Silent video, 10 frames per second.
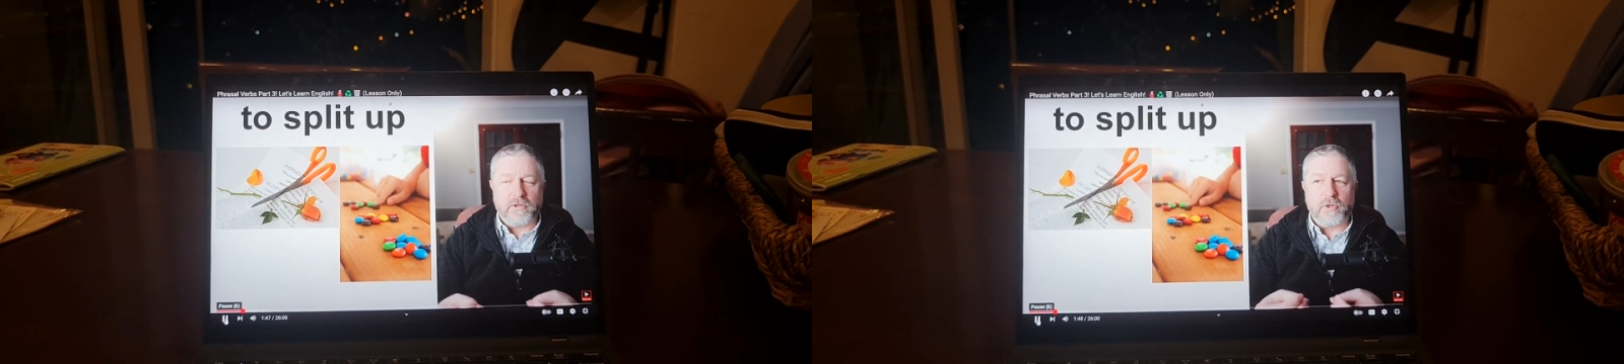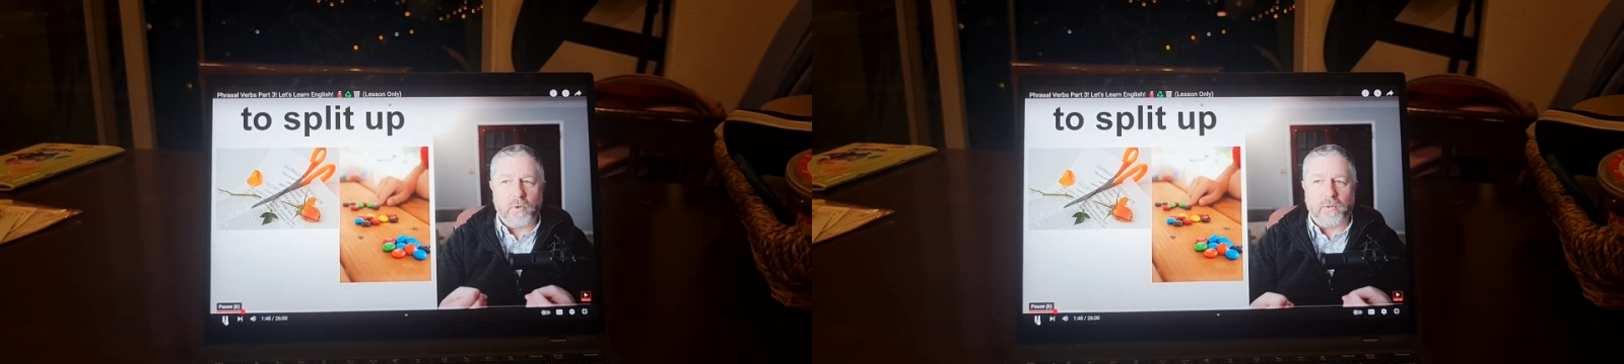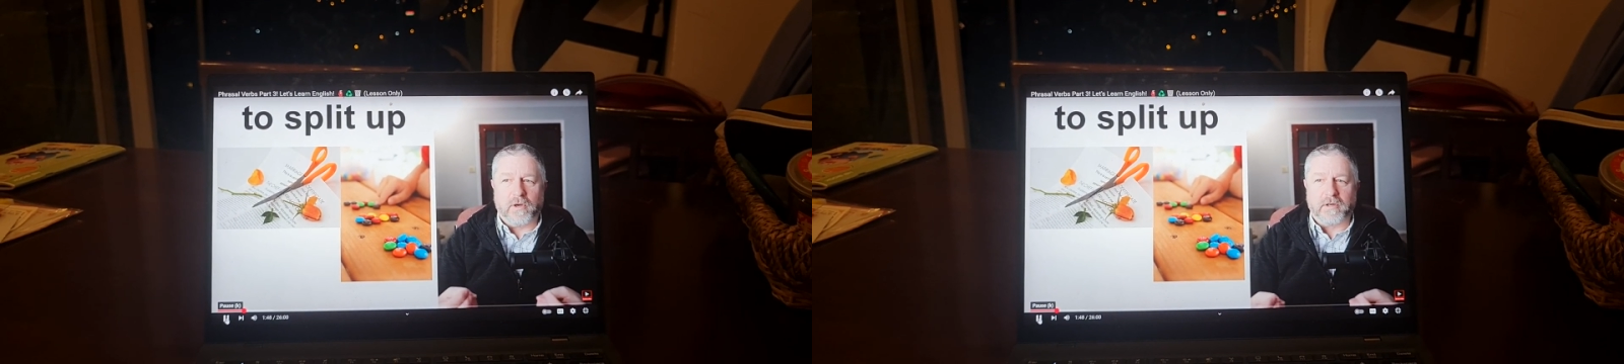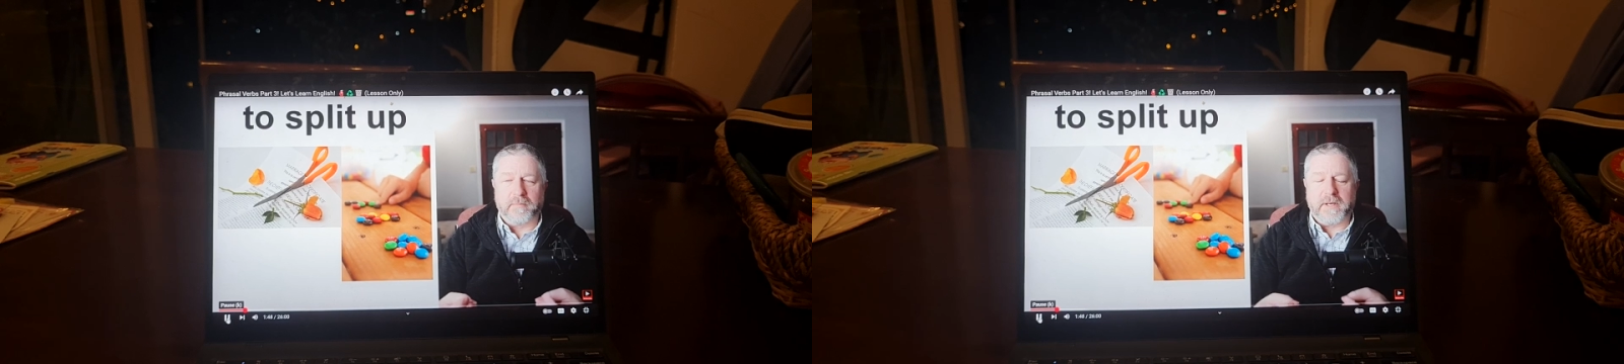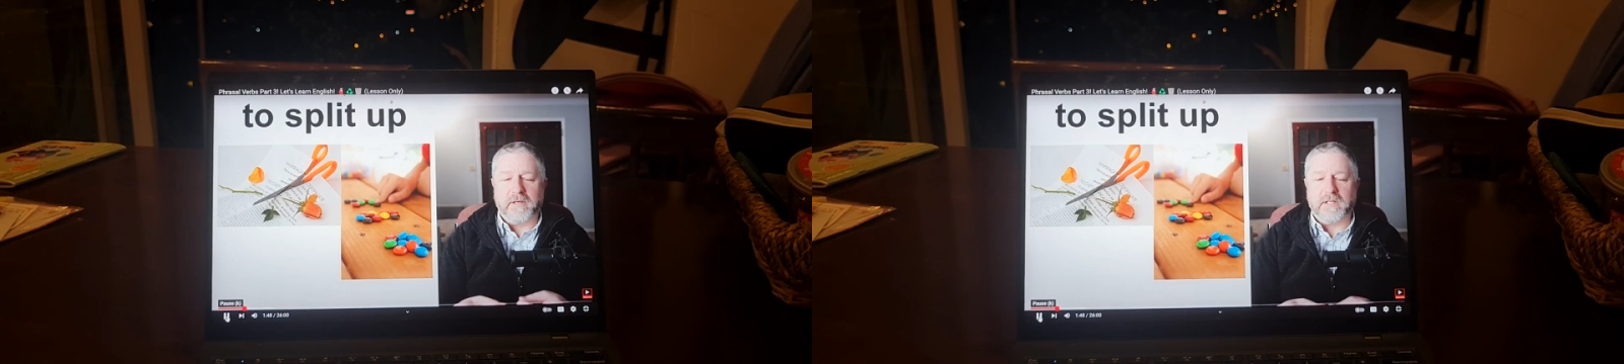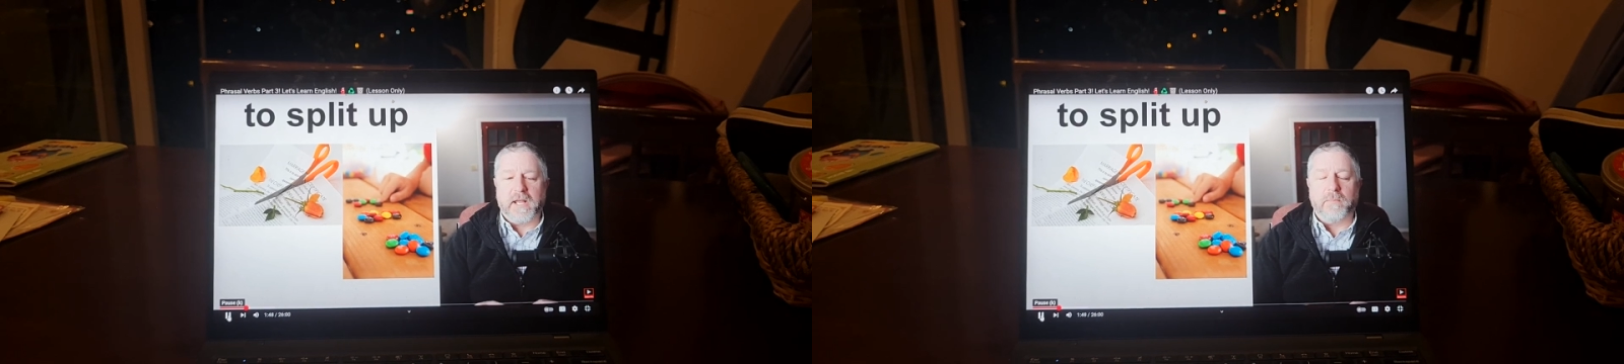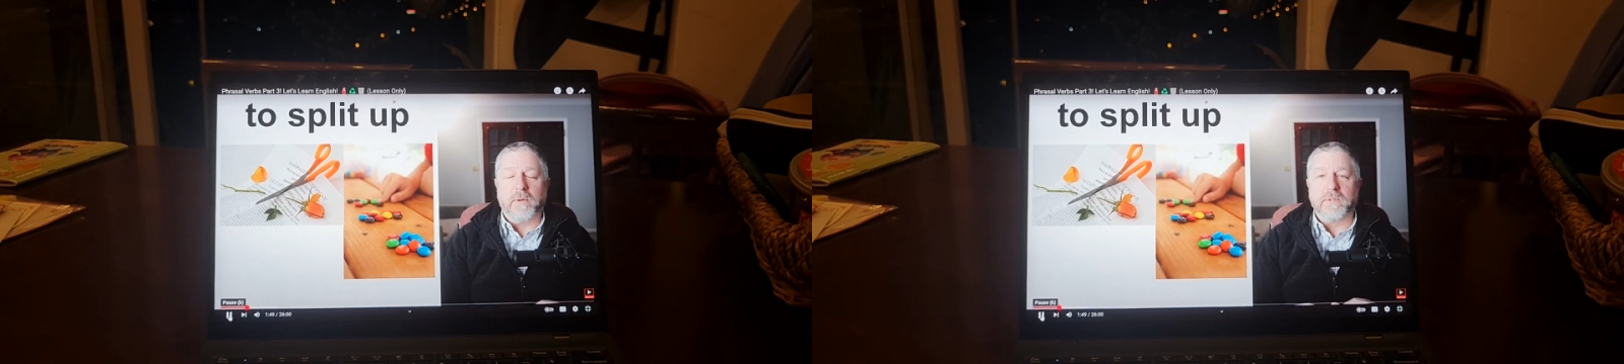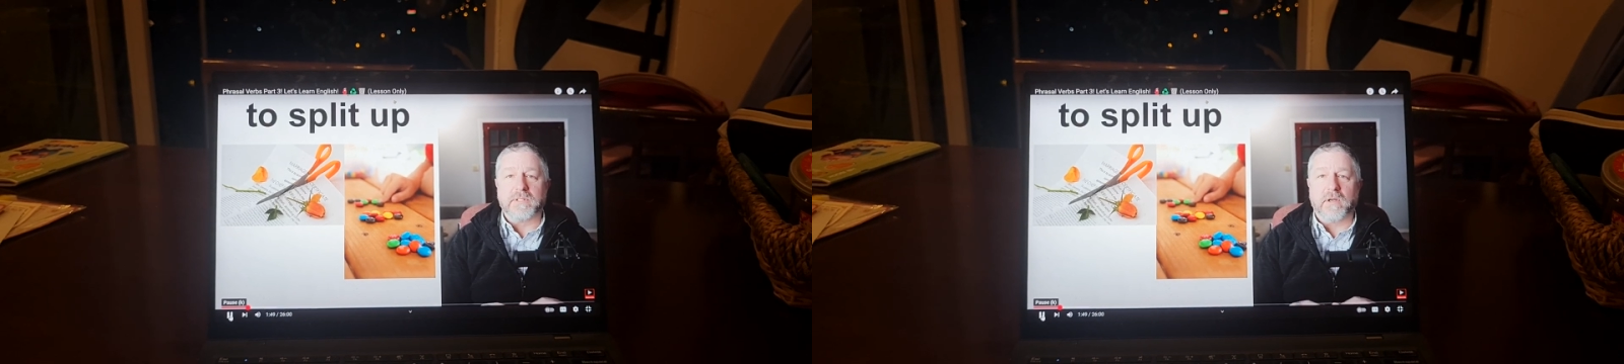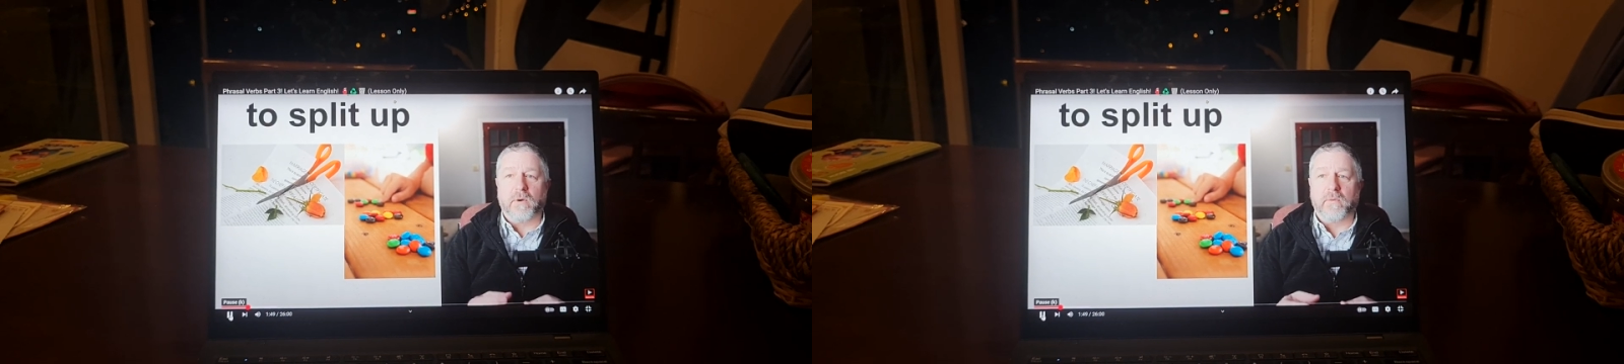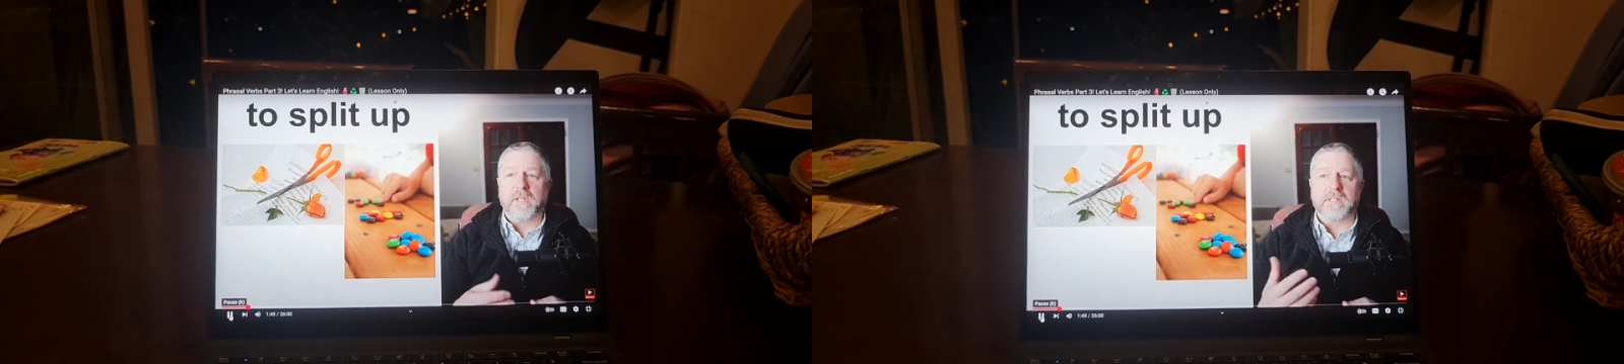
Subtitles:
it's illegal. You no longer.